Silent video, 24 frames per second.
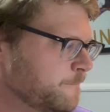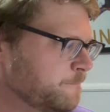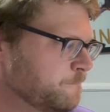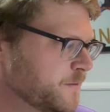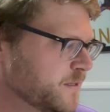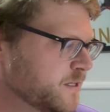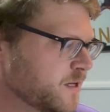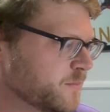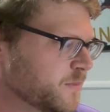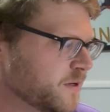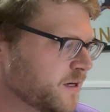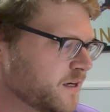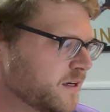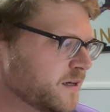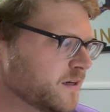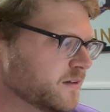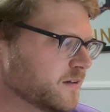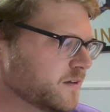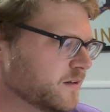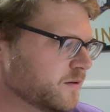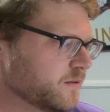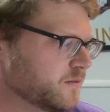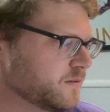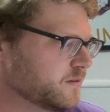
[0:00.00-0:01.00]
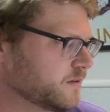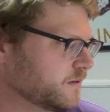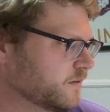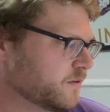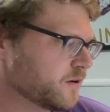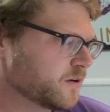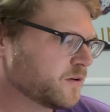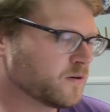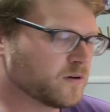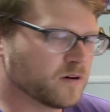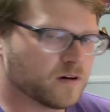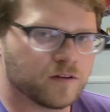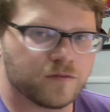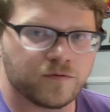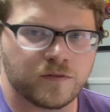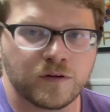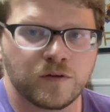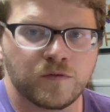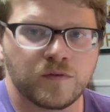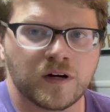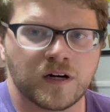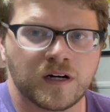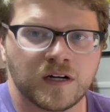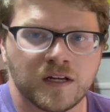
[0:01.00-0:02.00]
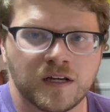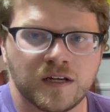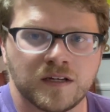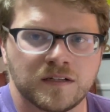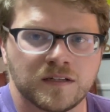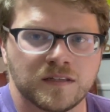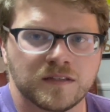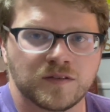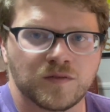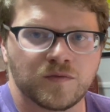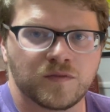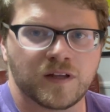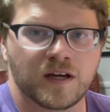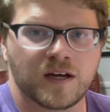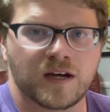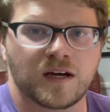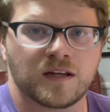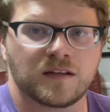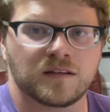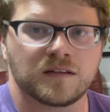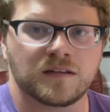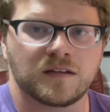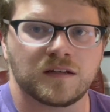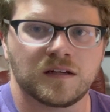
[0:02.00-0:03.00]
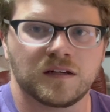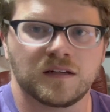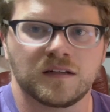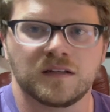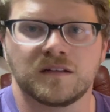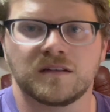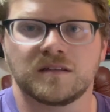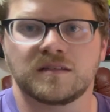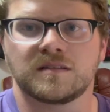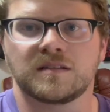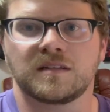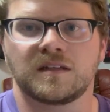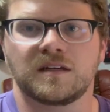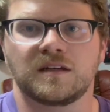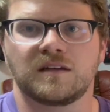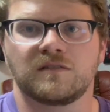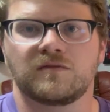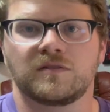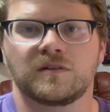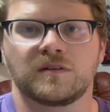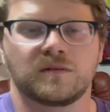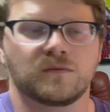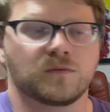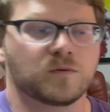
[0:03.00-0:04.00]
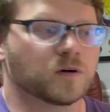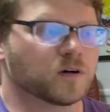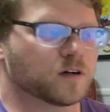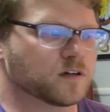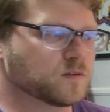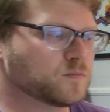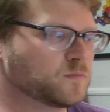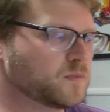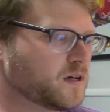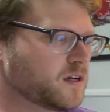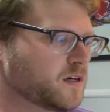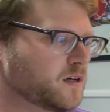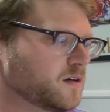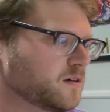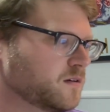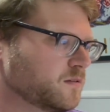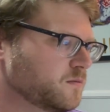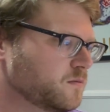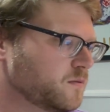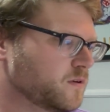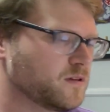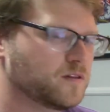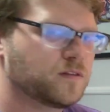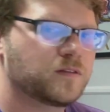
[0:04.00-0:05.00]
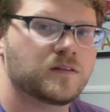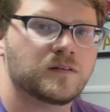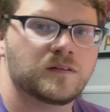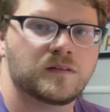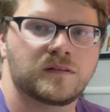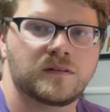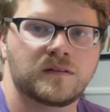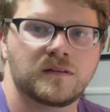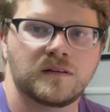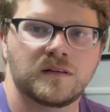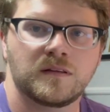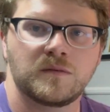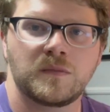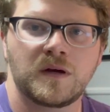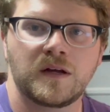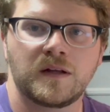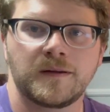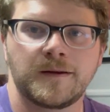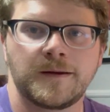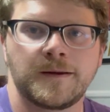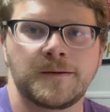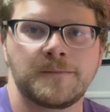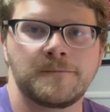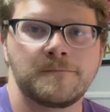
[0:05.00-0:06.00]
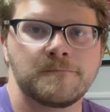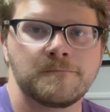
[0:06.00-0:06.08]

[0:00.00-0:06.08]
So I'm going to record a few variations of that and see if it works better with the melody.